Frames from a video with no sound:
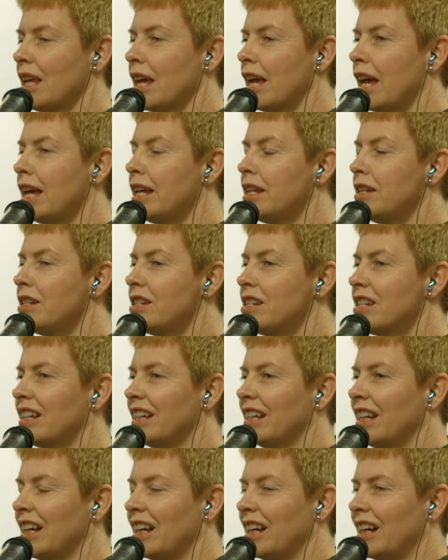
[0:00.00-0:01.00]
and
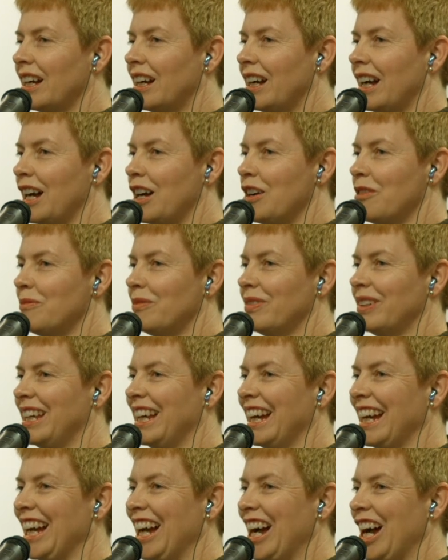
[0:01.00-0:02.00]

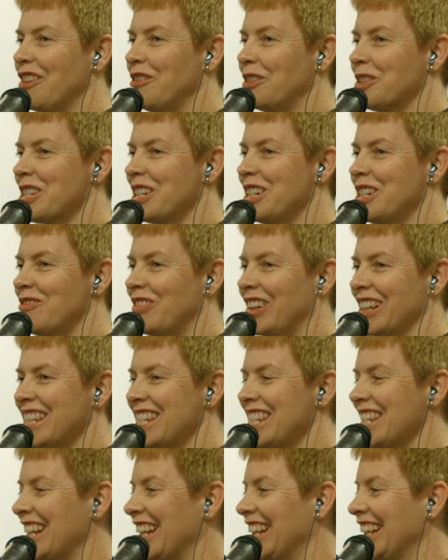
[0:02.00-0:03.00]
I wasn't a
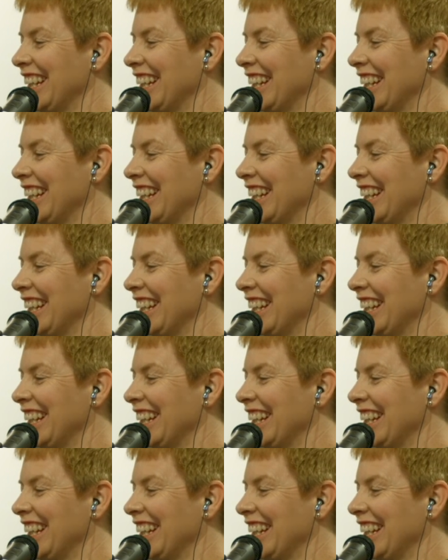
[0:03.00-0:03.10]
monster.